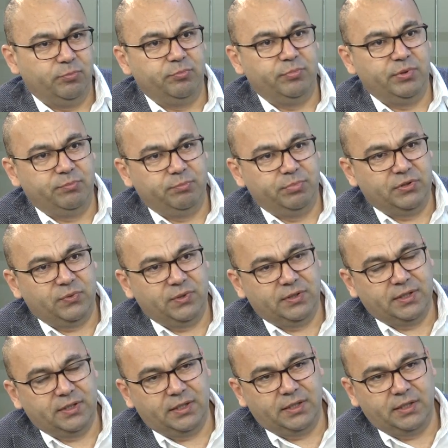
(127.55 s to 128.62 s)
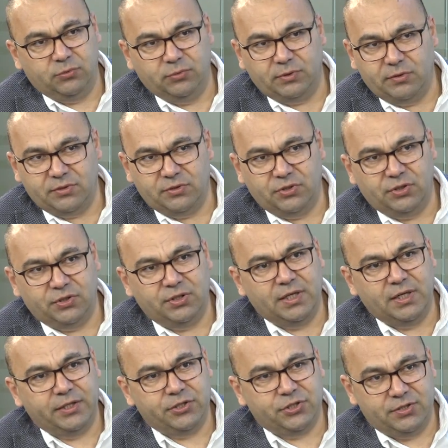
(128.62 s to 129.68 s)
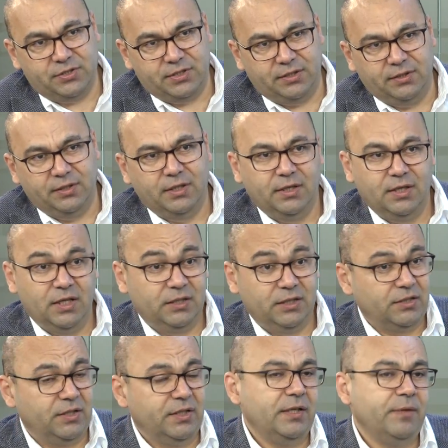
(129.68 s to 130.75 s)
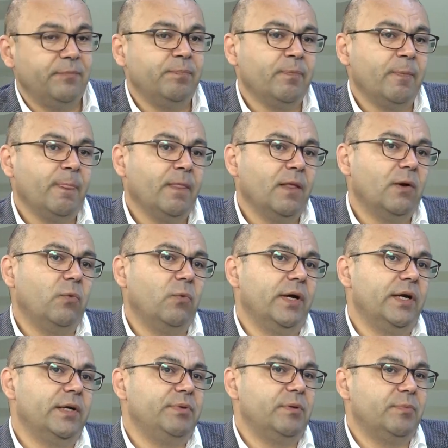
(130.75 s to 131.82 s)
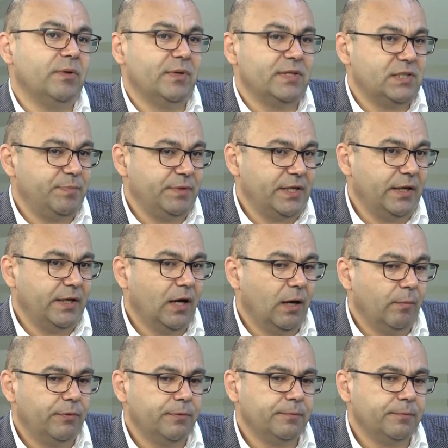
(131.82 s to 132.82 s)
between the 2013 elections and today where people were speaking up.